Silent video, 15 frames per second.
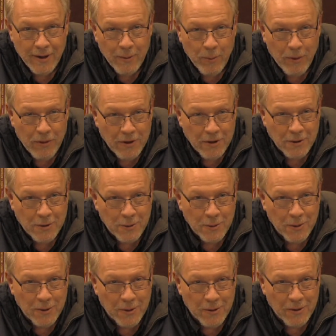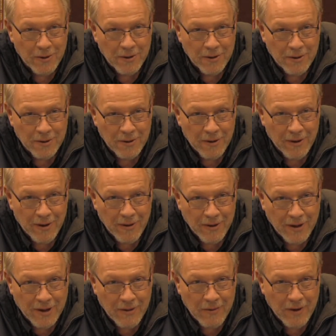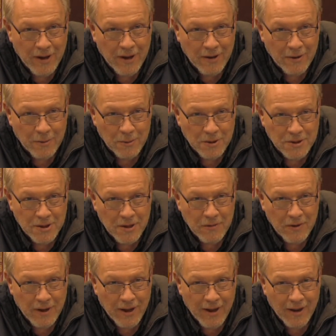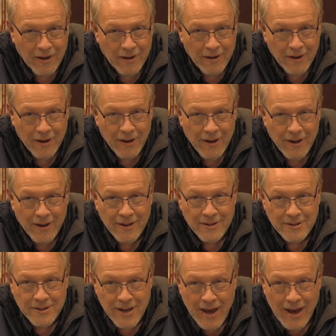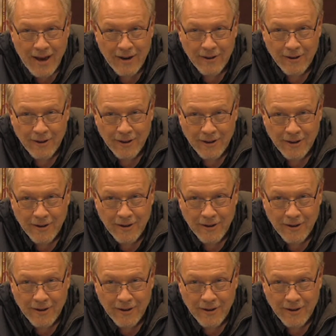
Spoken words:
whether you do it or you're on the giving end or receiving end, is tattling.